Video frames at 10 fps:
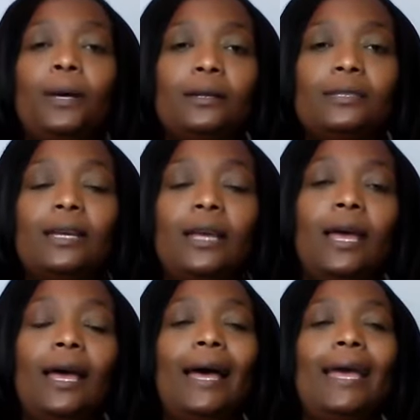But
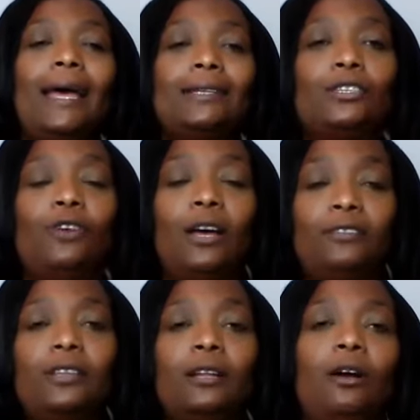I had to,
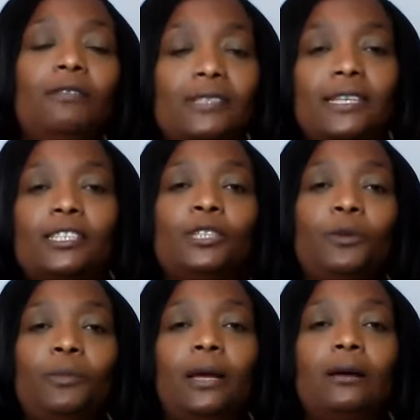after that conversation
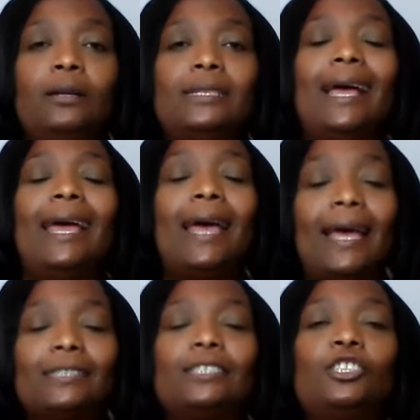with my aunt, I
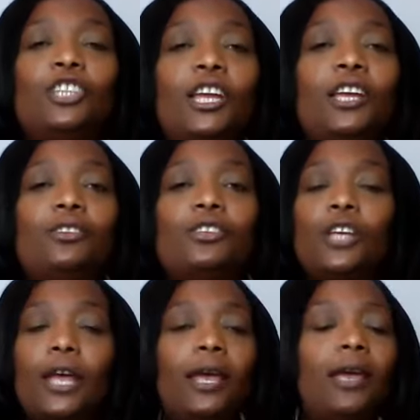had to
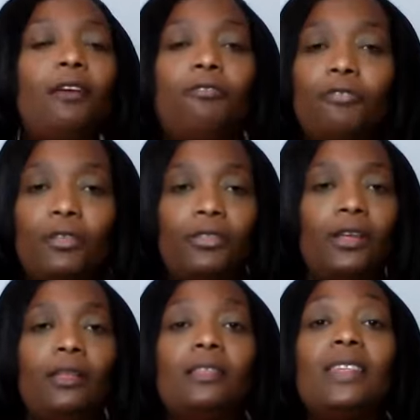change
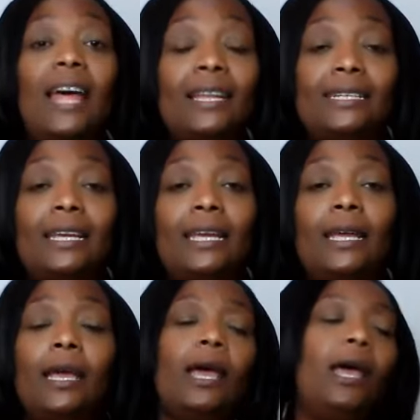everything. That
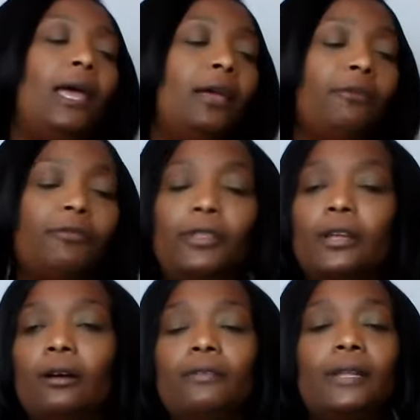day,
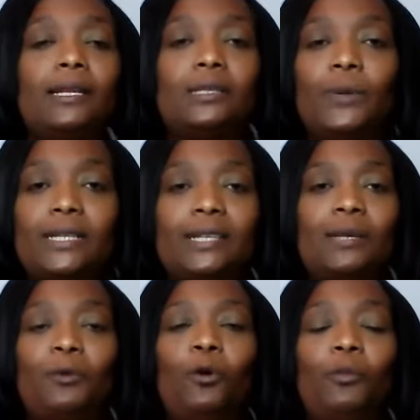everything off the list went
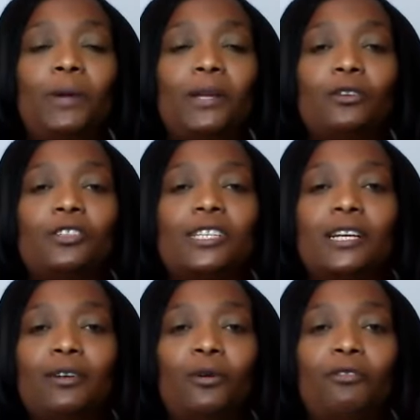except combing my daughter's
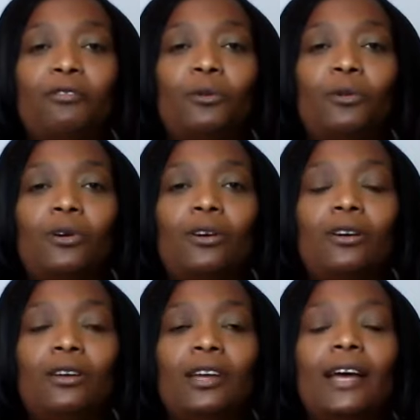hair and going for a walk.
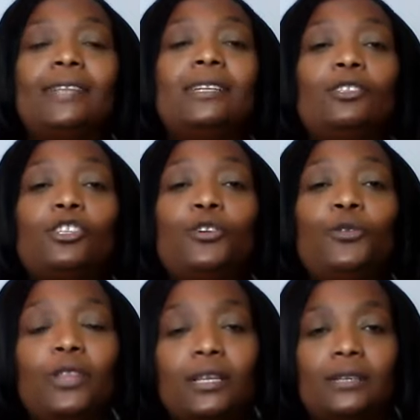I did
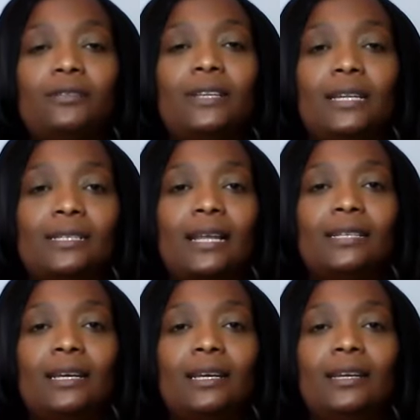two things off the list
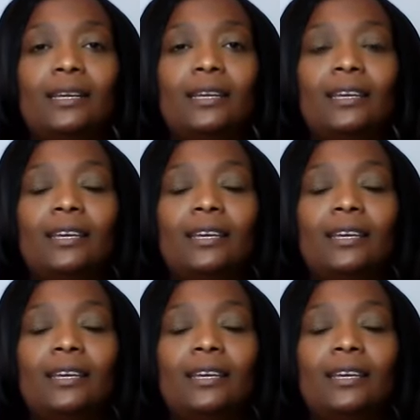that day.